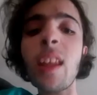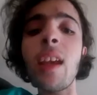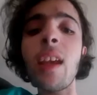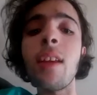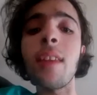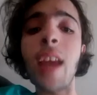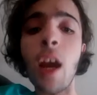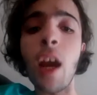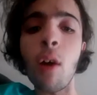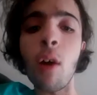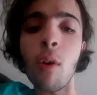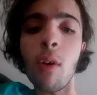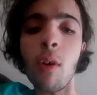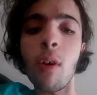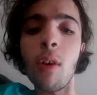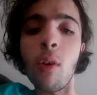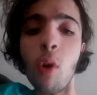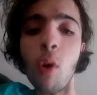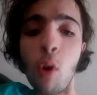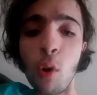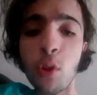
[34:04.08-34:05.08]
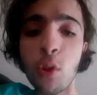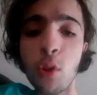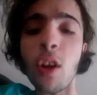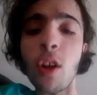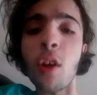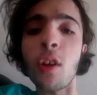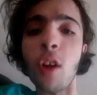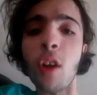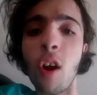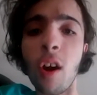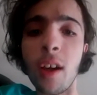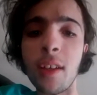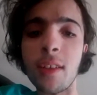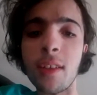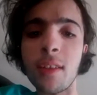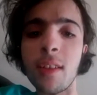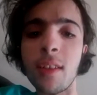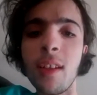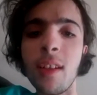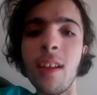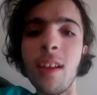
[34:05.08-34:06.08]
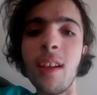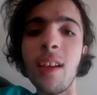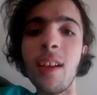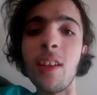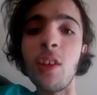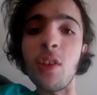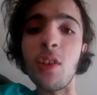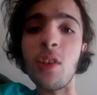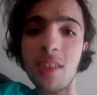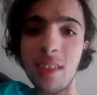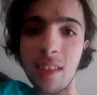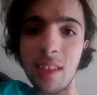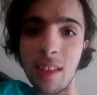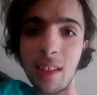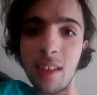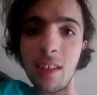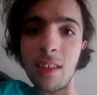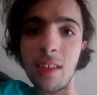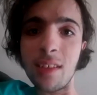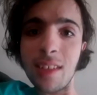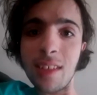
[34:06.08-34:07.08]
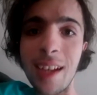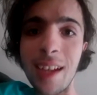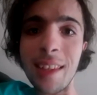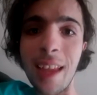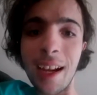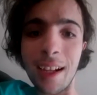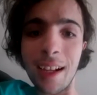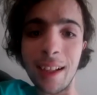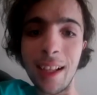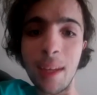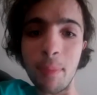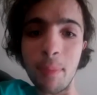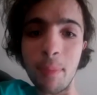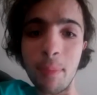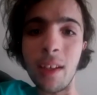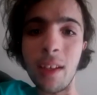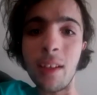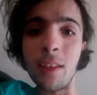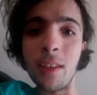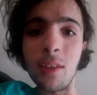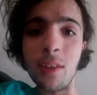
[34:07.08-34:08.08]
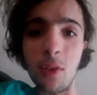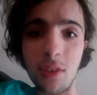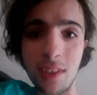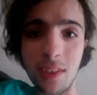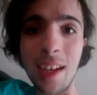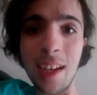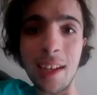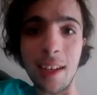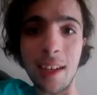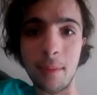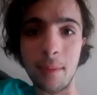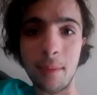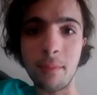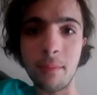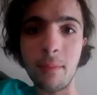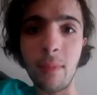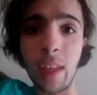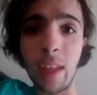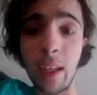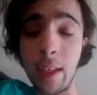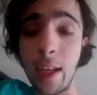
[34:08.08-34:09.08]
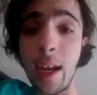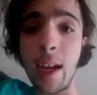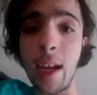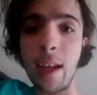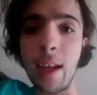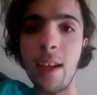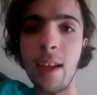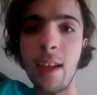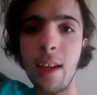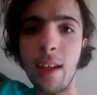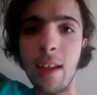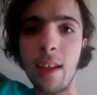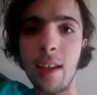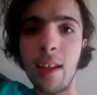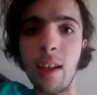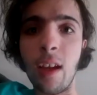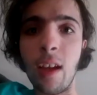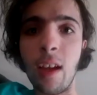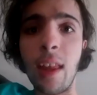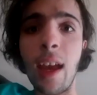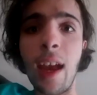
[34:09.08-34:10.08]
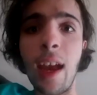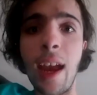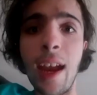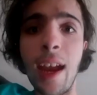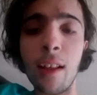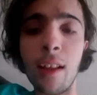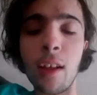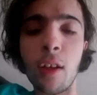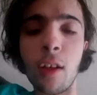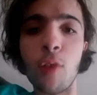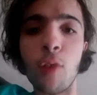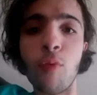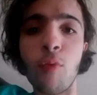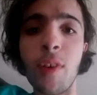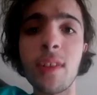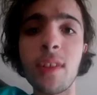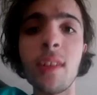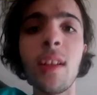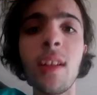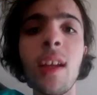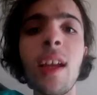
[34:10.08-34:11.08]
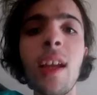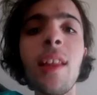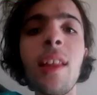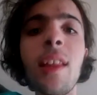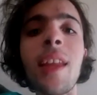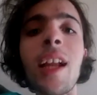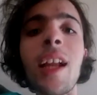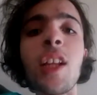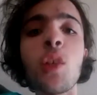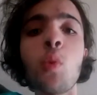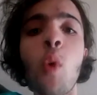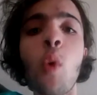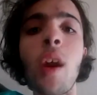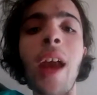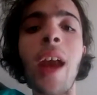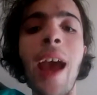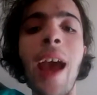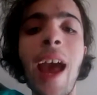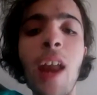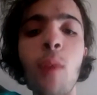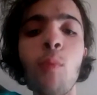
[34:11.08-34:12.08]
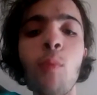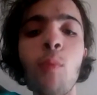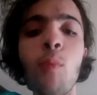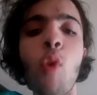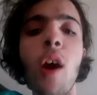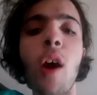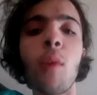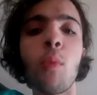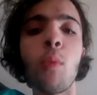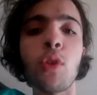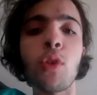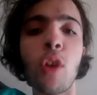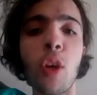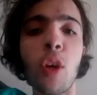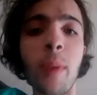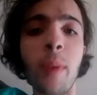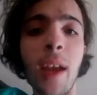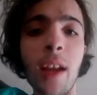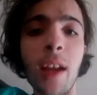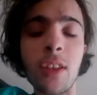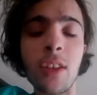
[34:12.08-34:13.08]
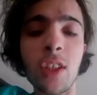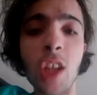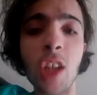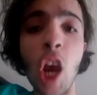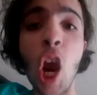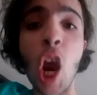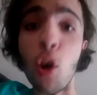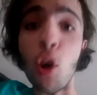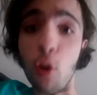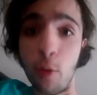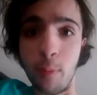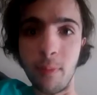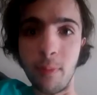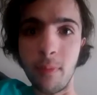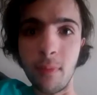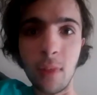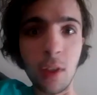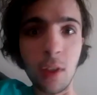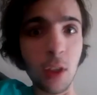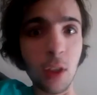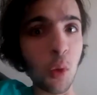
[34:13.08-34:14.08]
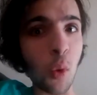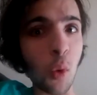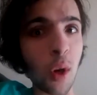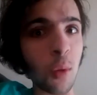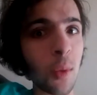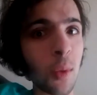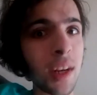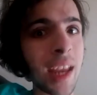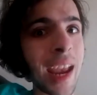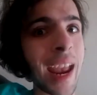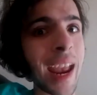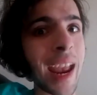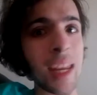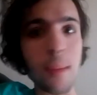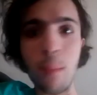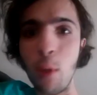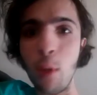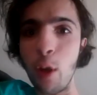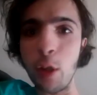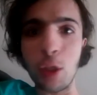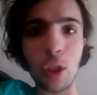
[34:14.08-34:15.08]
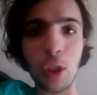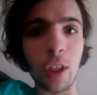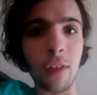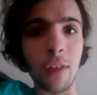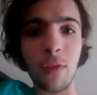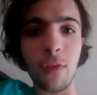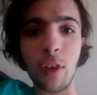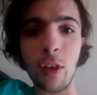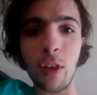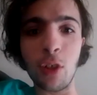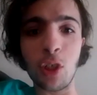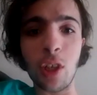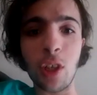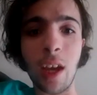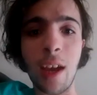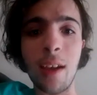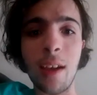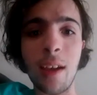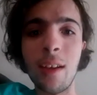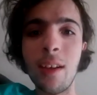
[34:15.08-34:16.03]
Now, also, guys, you seen that clip? You've seen it. Yeah. That heckler got arrested. That is what Adam Ryan was on about. So, you want to win any merch in the future,